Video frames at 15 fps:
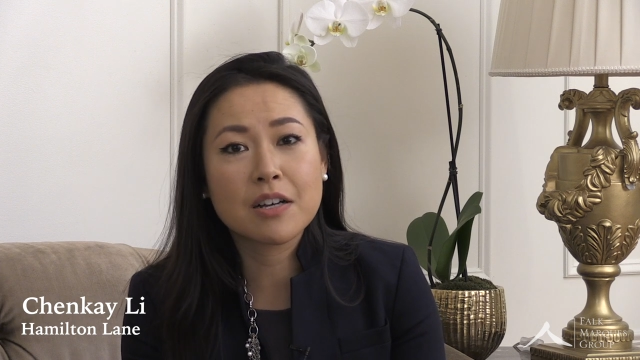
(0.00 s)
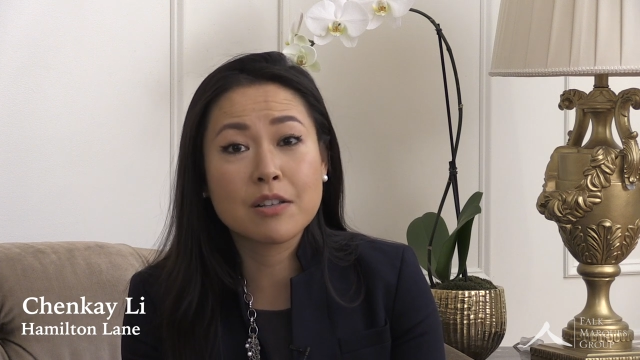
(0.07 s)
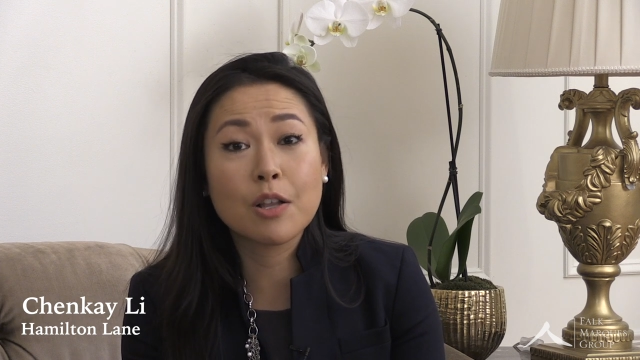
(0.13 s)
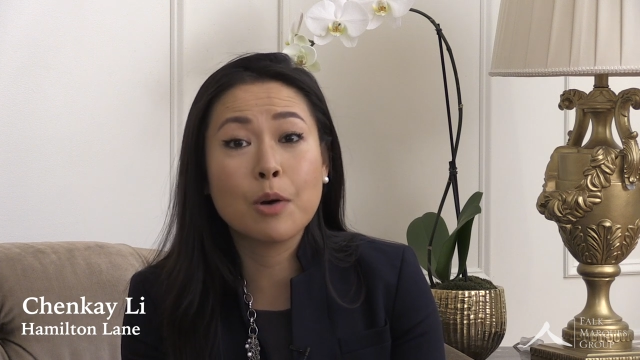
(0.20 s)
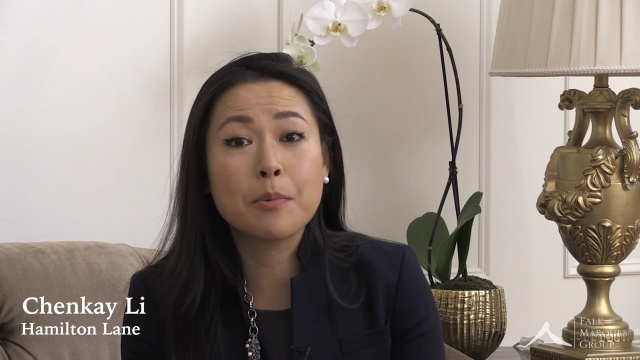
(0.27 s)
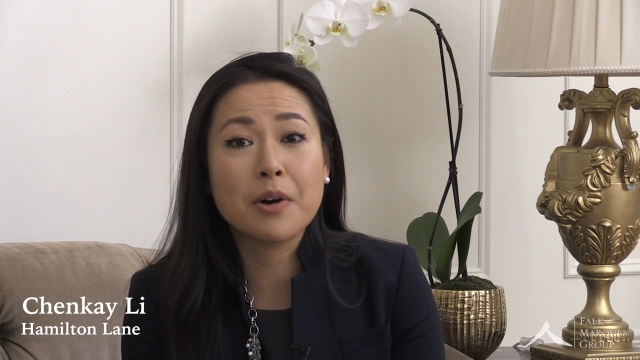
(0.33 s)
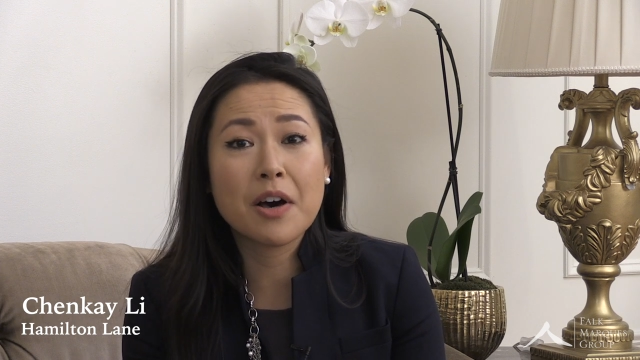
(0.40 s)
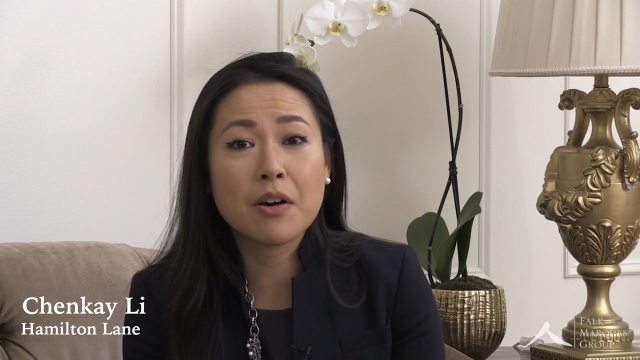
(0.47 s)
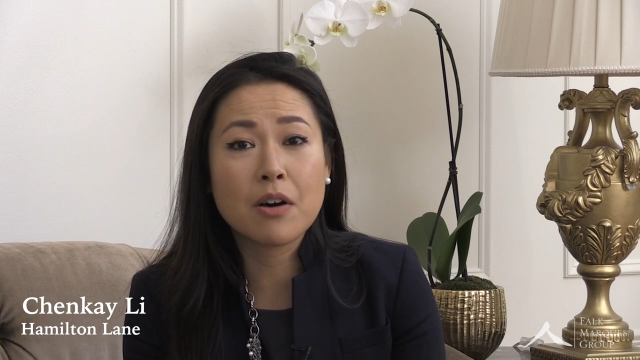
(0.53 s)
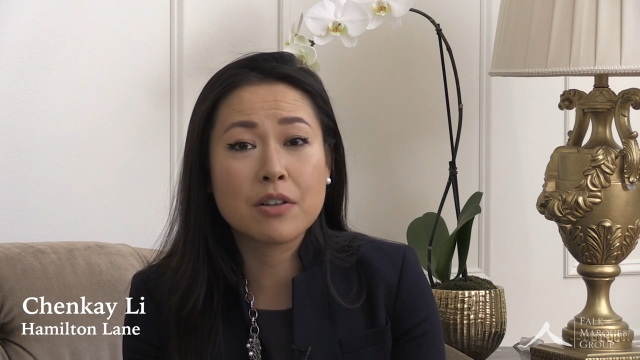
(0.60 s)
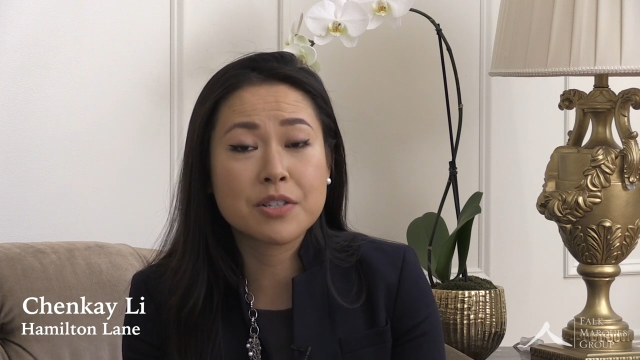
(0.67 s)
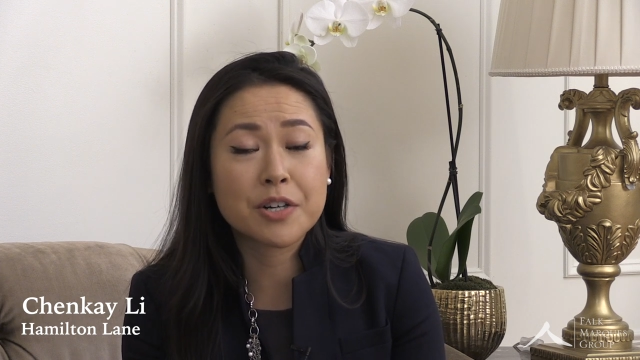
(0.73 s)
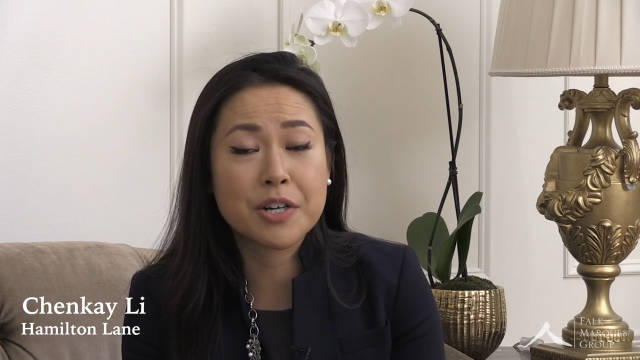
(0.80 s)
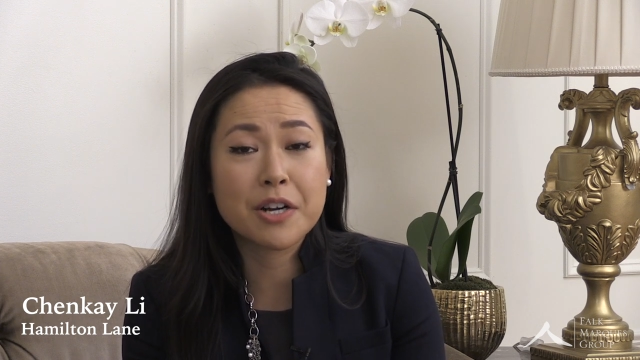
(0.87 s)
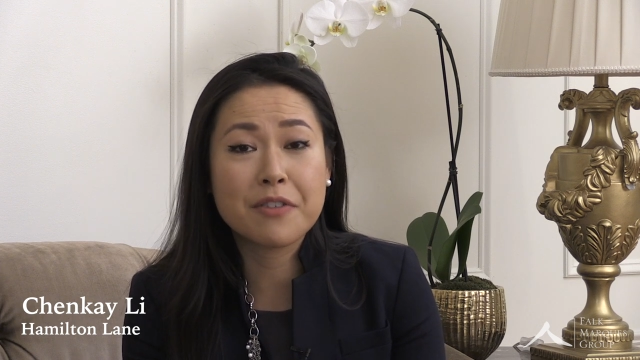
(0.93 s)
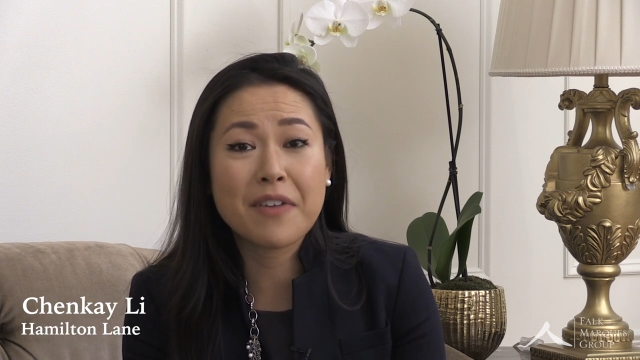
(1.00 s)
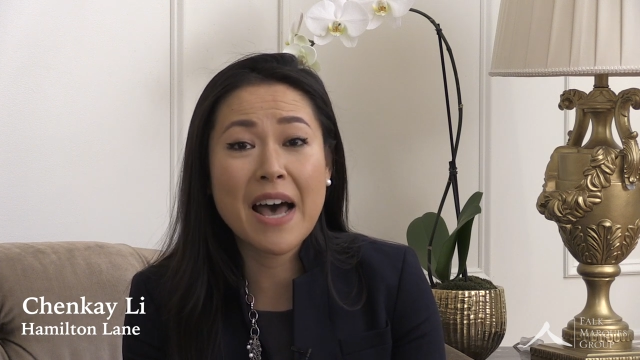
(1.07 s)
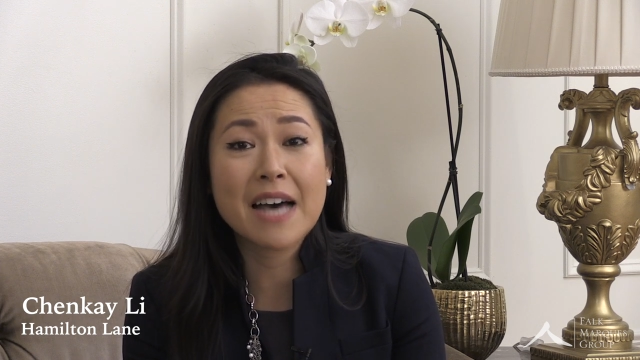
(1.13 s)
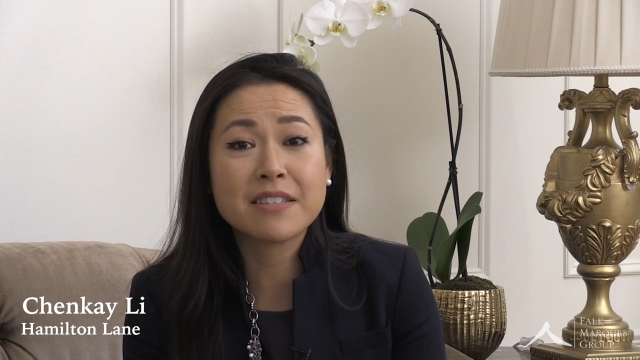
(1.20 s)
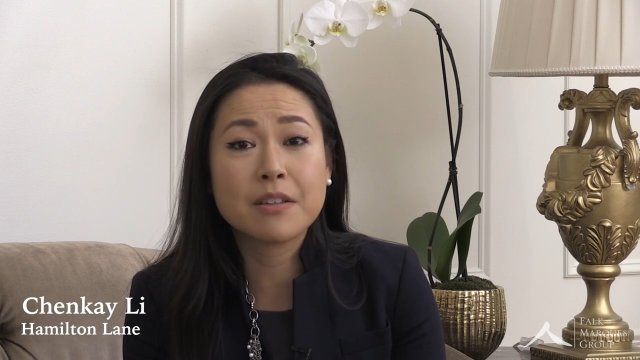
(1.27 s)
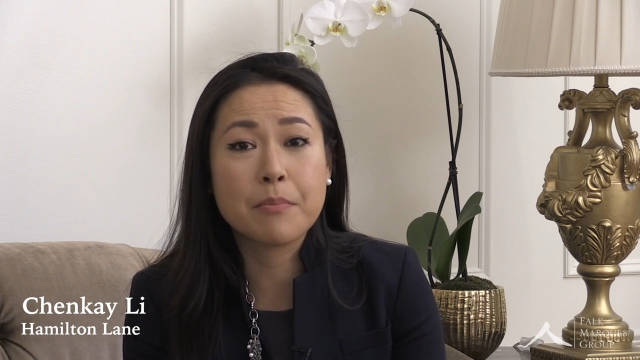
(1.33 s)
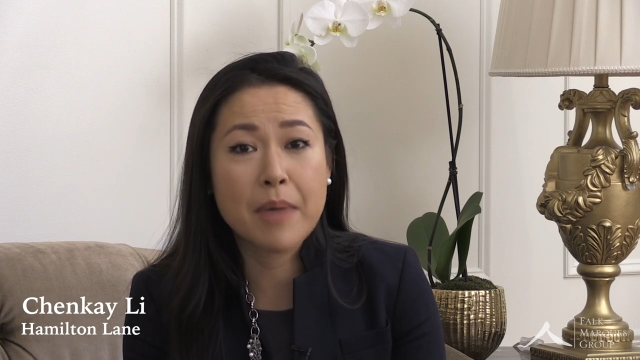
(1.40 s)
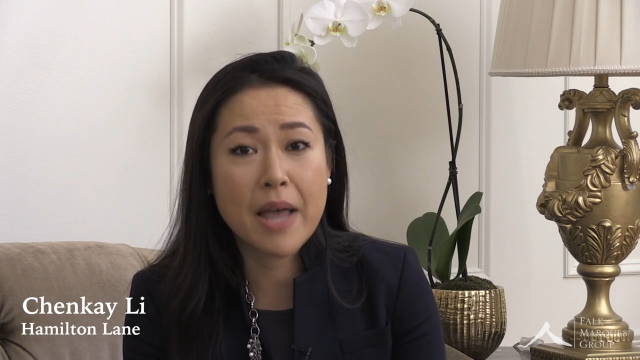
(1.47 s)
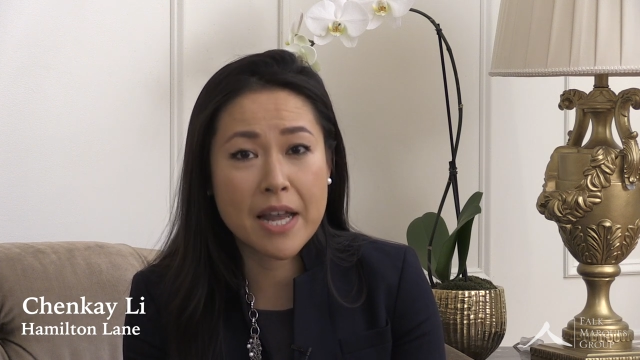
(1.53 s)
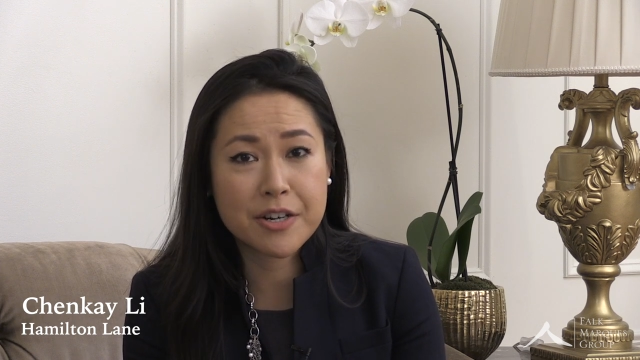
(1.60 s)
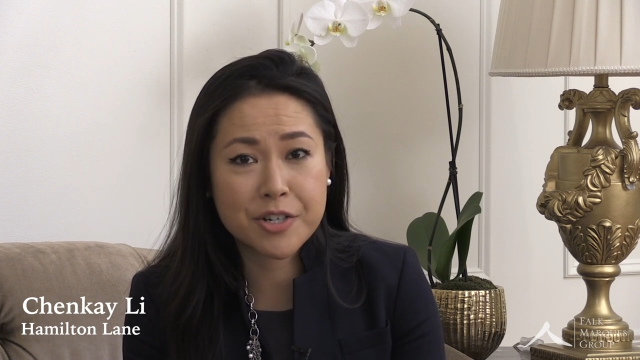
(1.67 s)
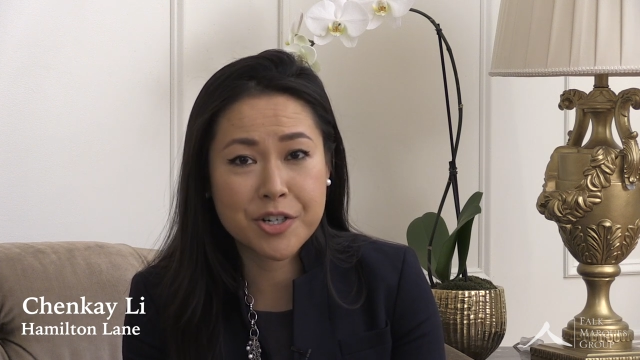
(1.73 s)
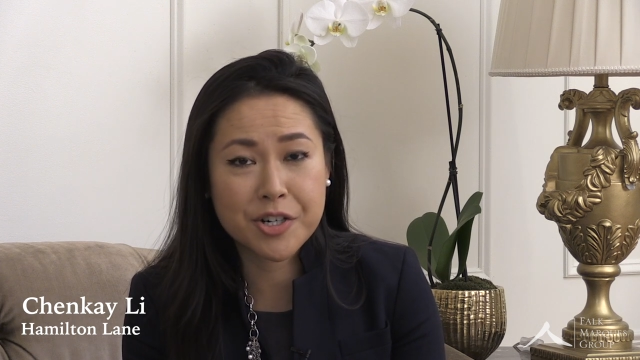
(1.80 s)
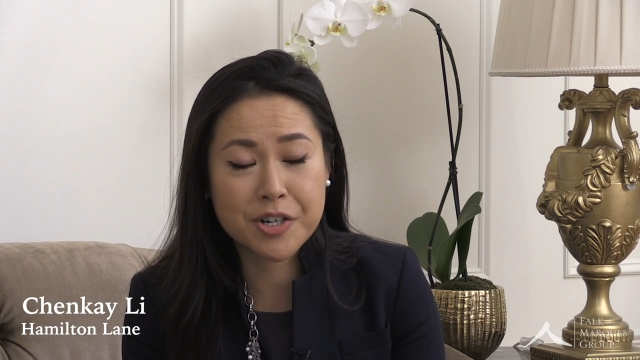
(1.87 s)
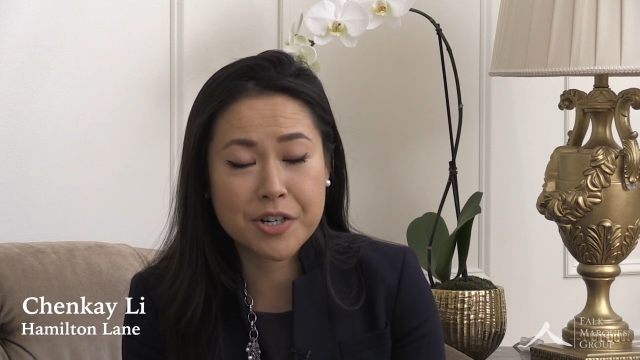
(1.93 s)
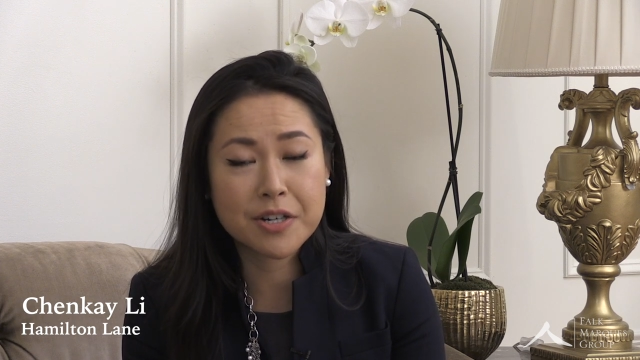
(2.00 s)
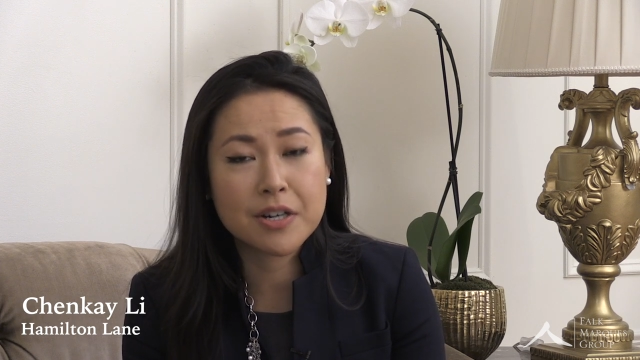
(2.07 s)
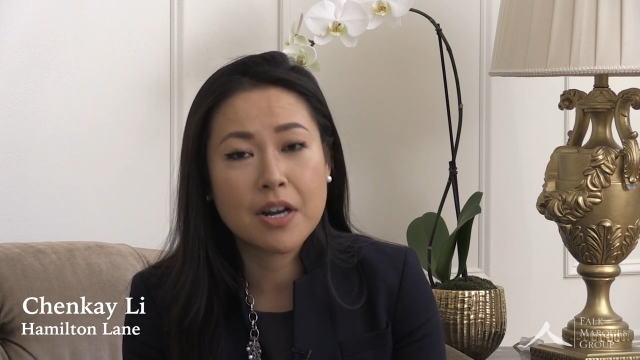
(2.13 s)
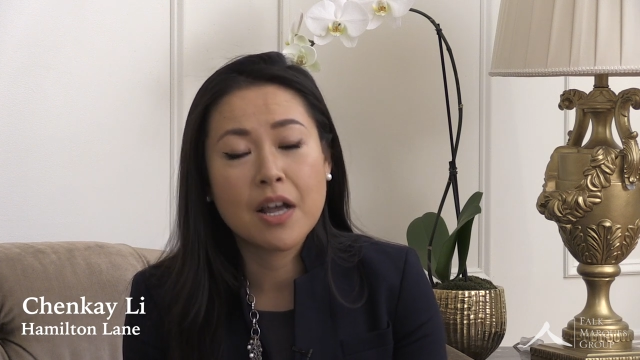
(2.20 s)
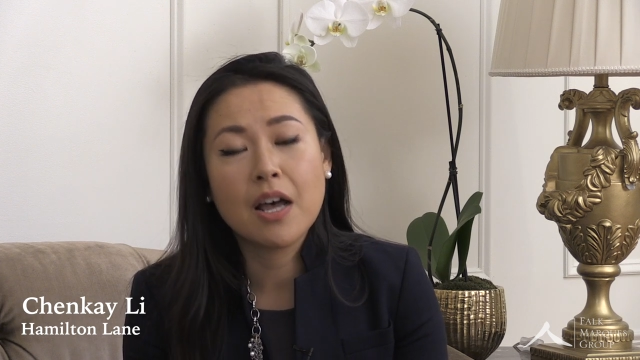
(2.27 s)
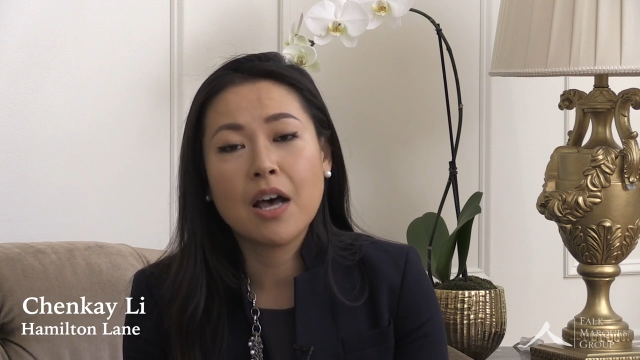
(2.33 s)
global alternative asset manager.